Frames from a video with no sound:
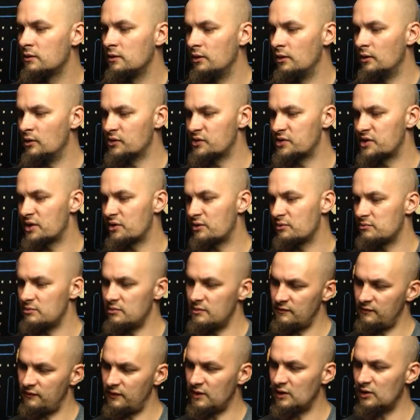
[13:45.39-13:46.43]
Also,
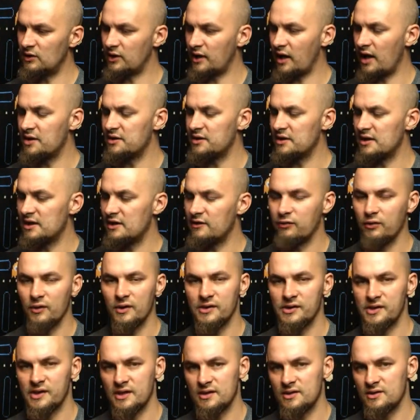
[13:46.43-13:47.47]
if you look underneath where
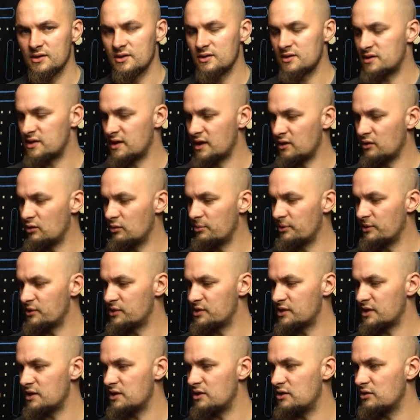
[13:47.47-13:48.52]
it says signal
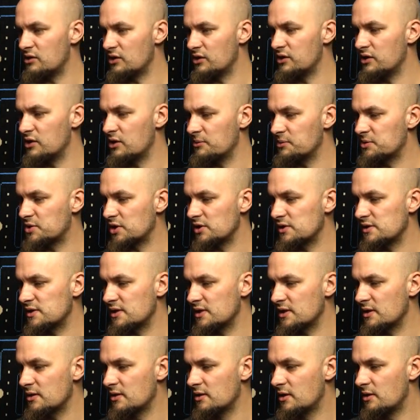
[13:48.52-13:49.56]
booster, you got the option
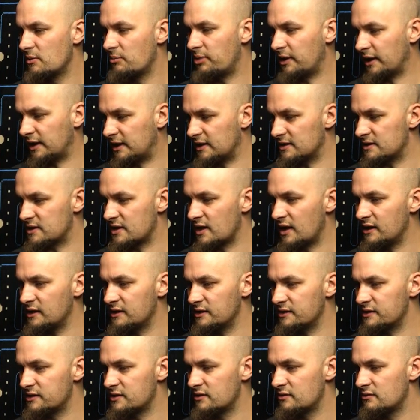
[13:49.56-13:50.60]
to pick its
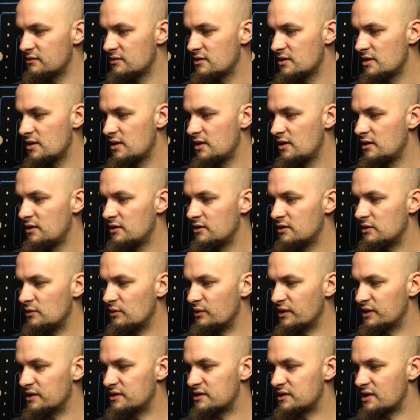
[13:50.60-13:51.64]
colours. You
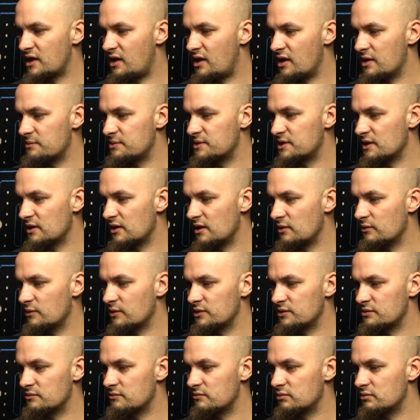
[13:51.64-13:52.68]
want its type, so like
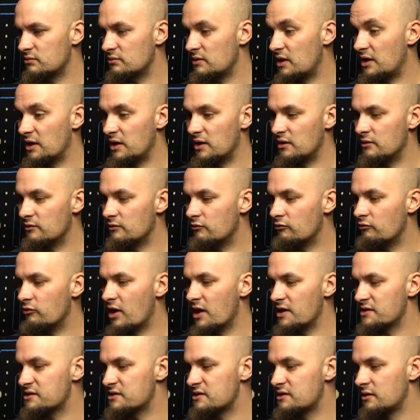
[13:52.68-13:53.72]
would, I don't know,
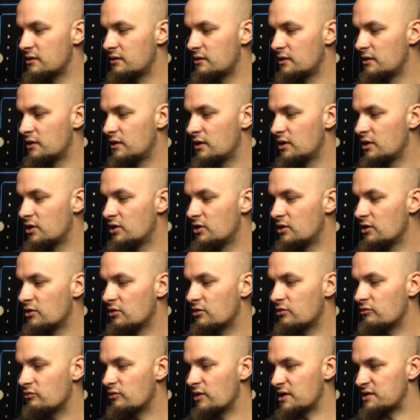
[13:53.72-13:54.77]
rust.
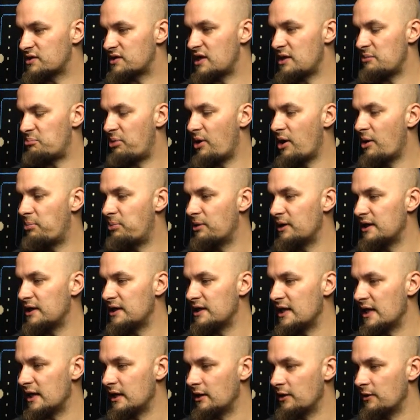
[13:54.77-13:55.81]
Rusty purpley
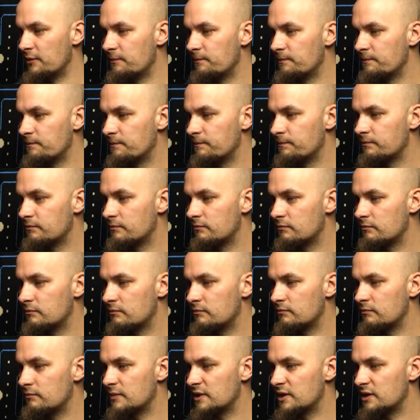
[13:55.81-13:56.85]
yellow.
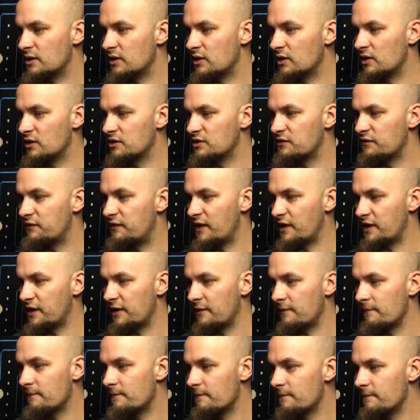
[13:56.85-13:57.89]
Because fuck it.